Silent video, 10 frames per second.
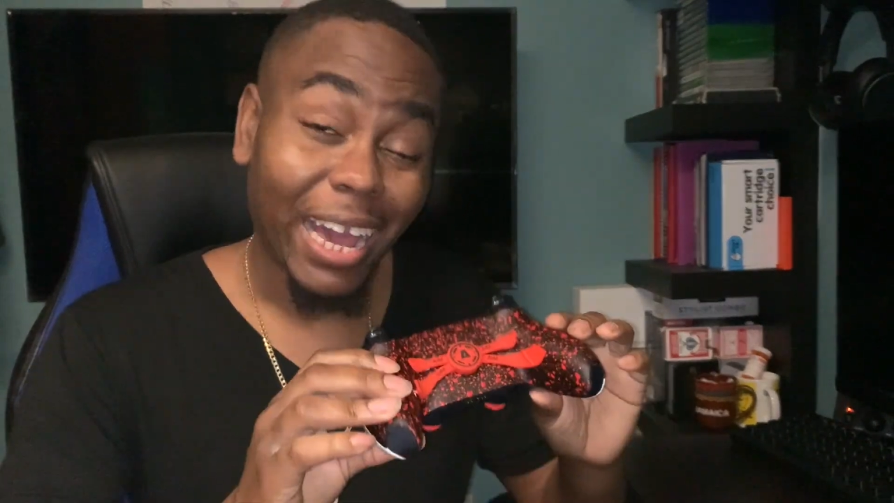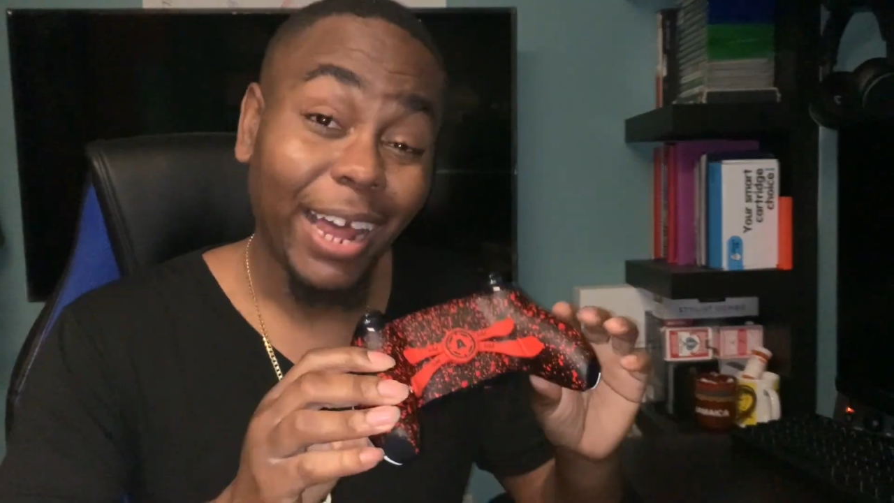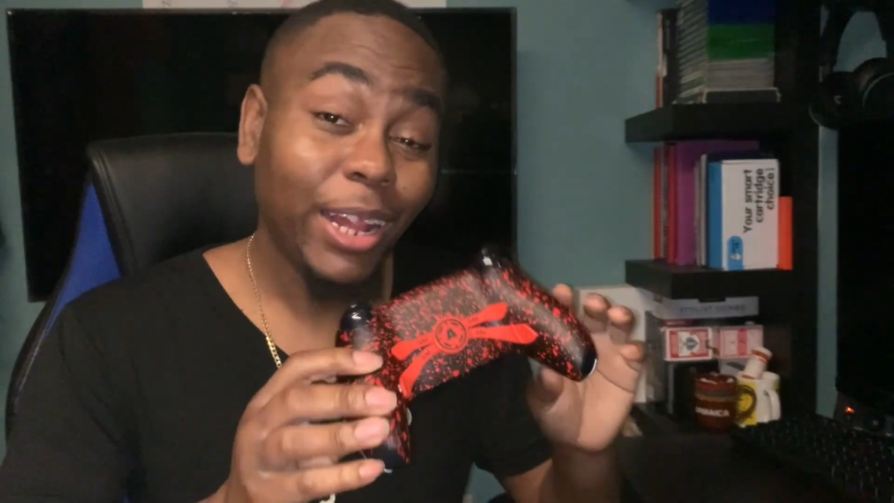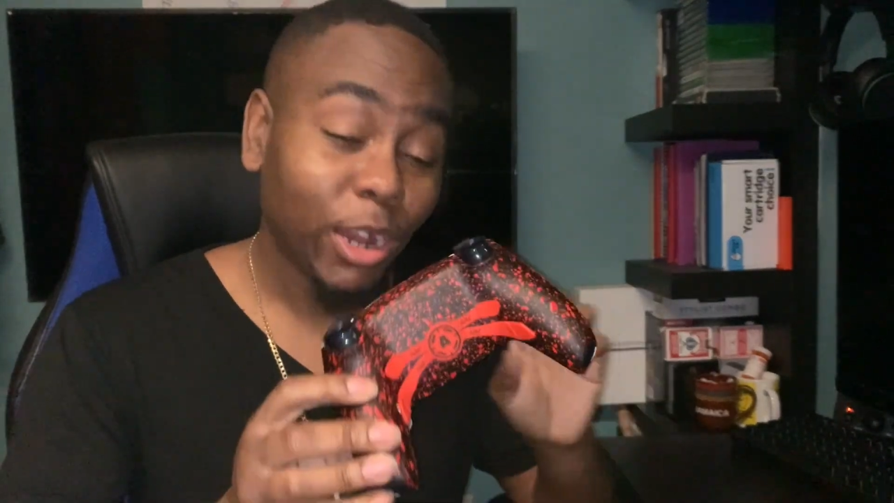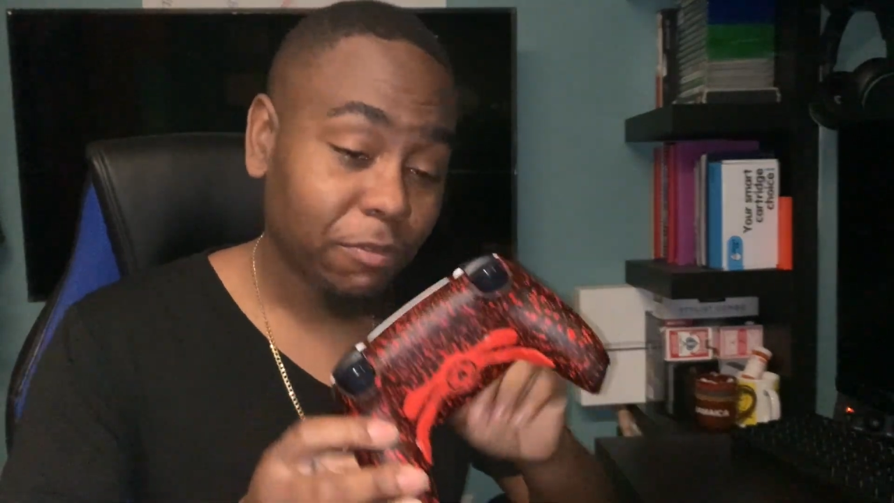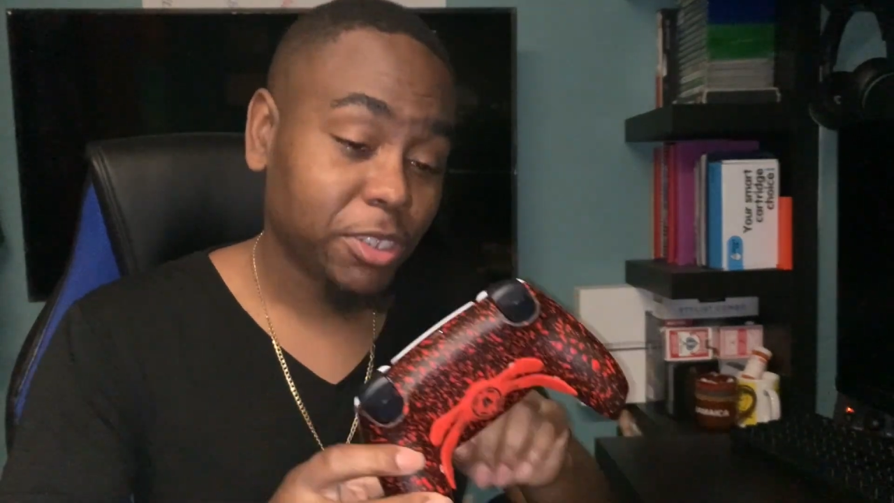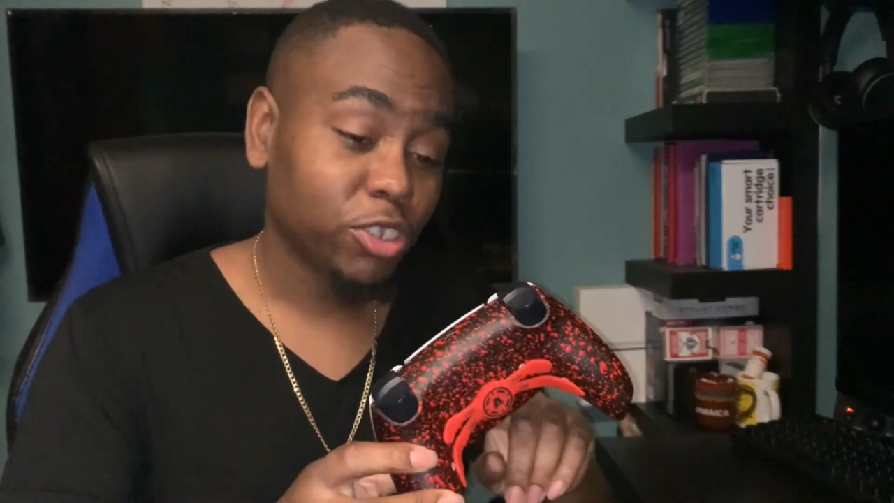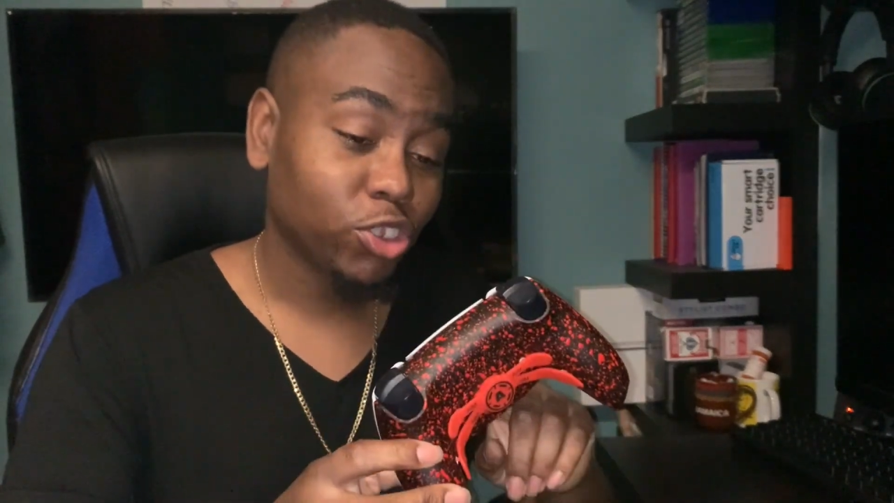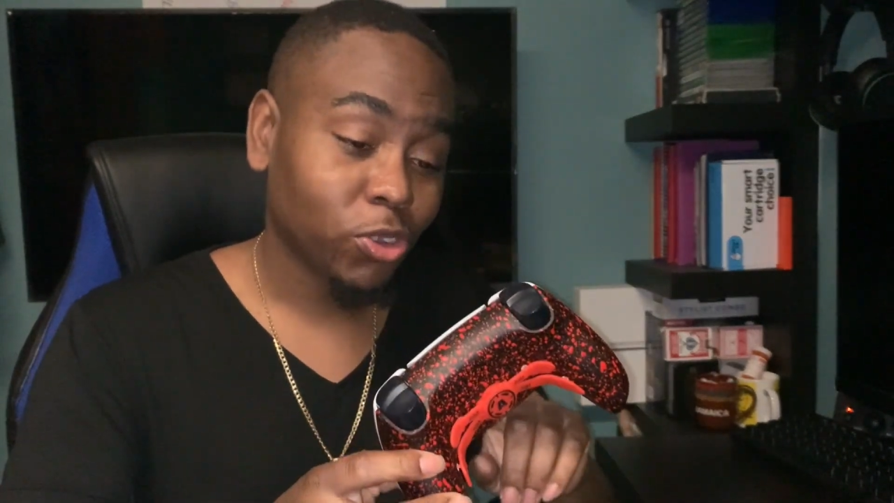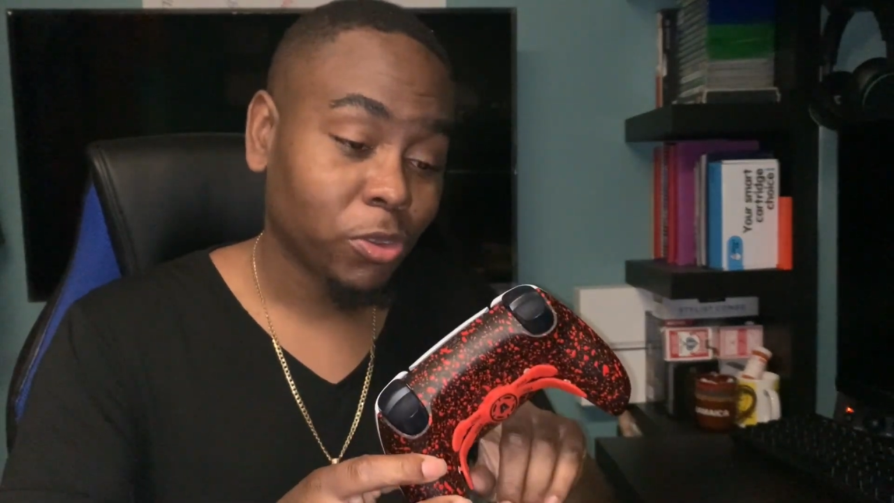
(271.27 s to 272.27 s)
i love this
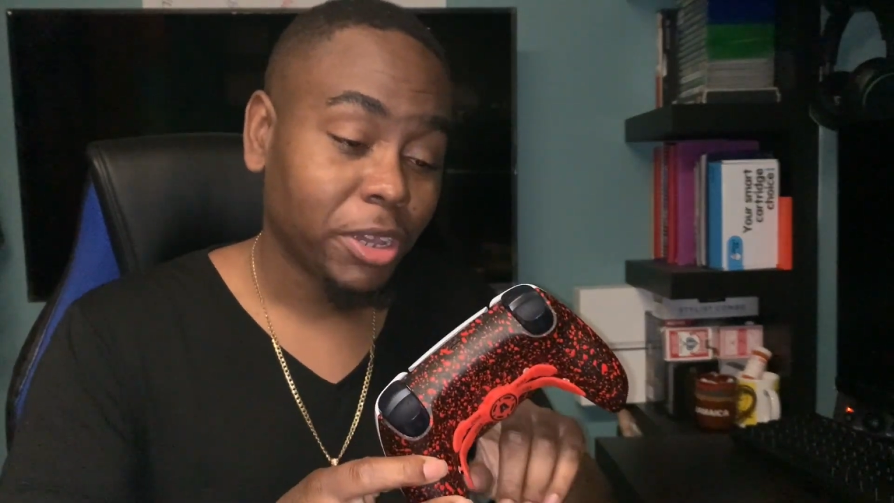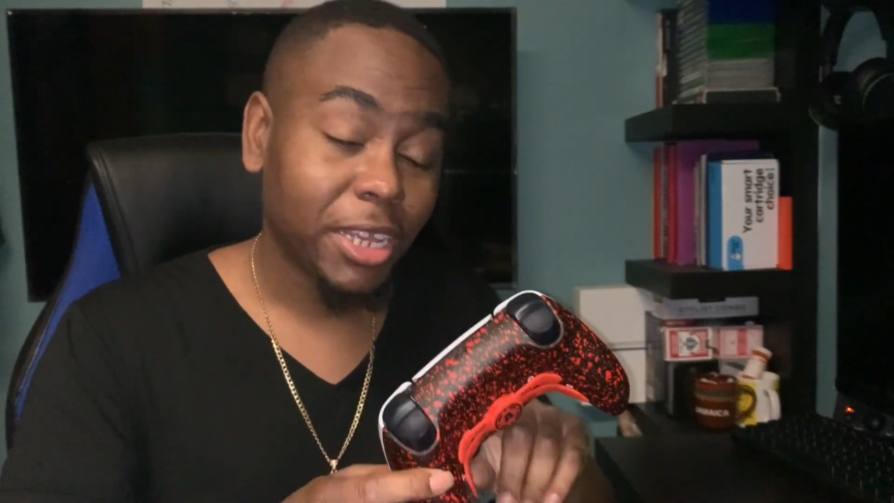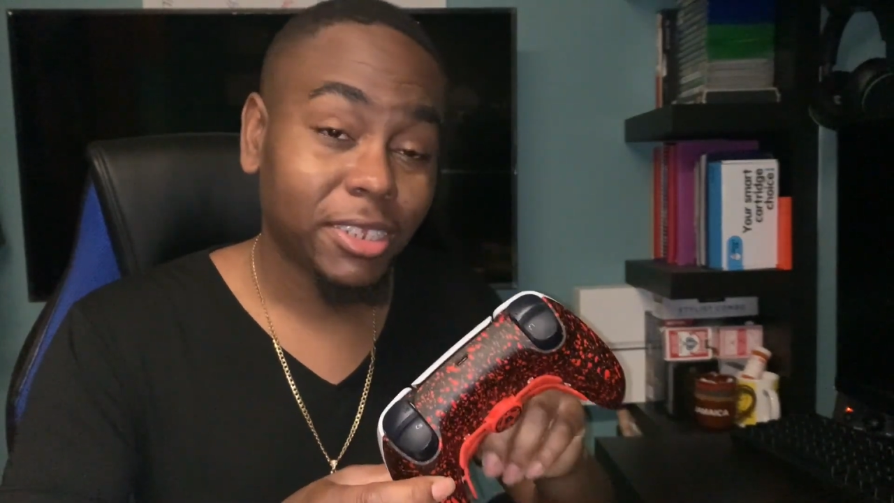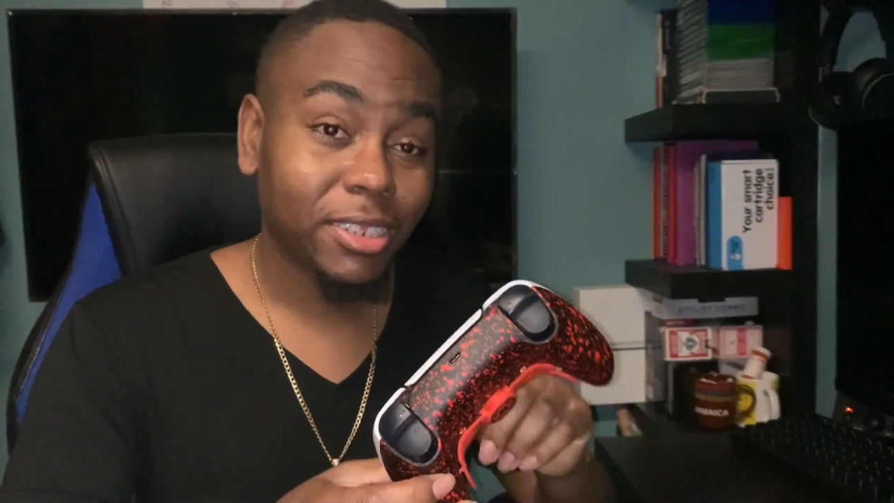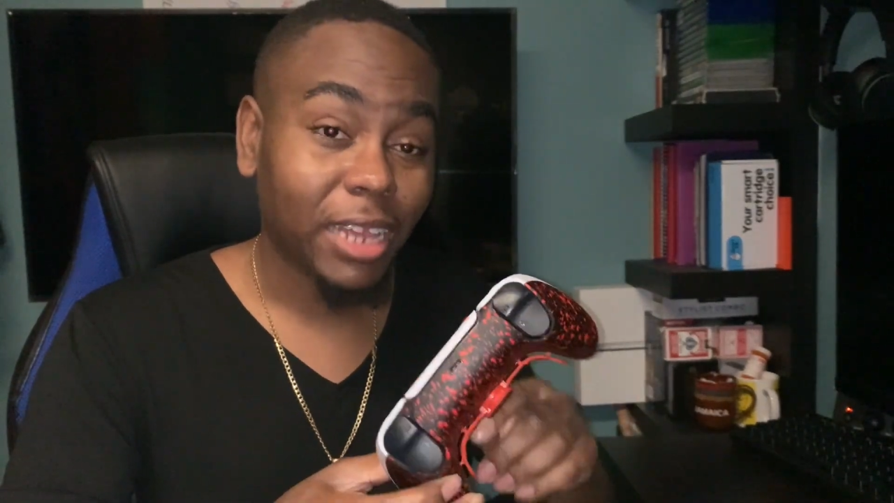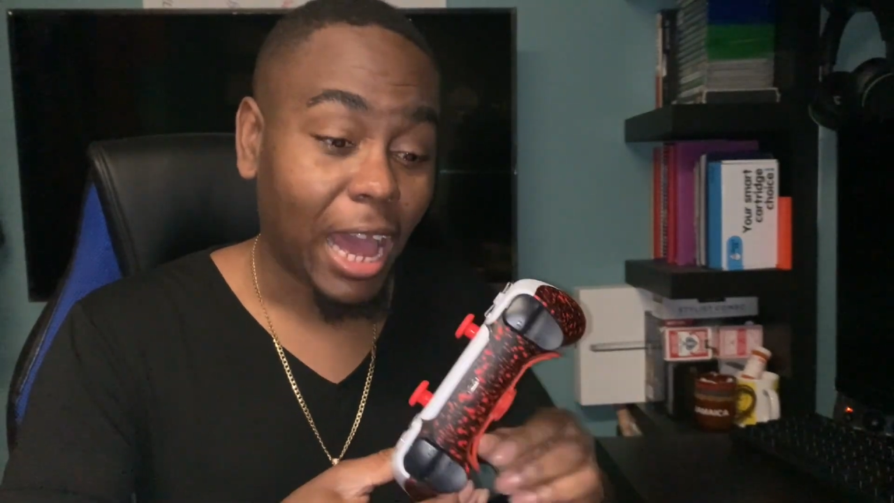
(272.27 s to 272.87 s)
controller it's